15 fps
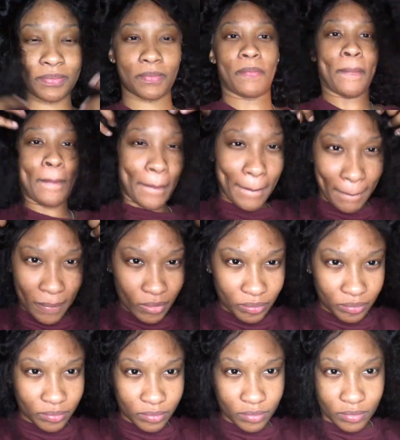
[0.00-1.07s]
my skin
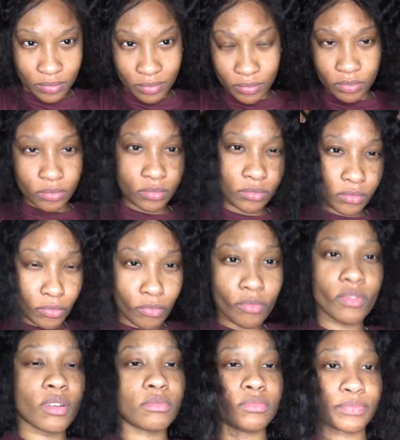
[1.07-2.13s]
tone on the
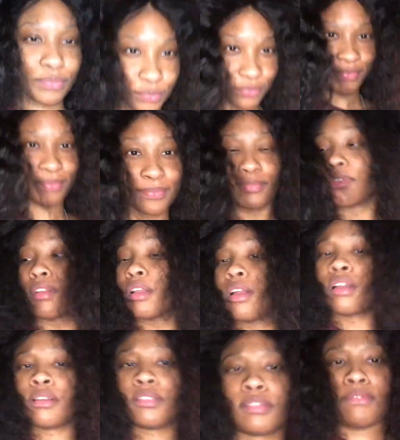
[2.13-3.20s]
lace part of the
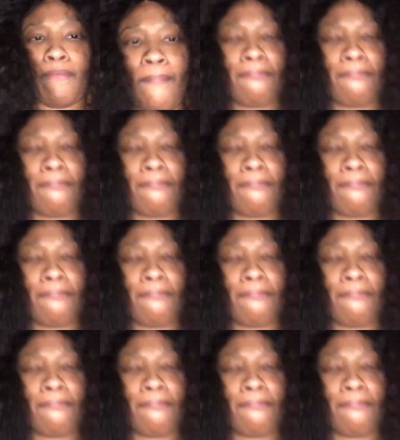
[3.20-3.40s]
wig.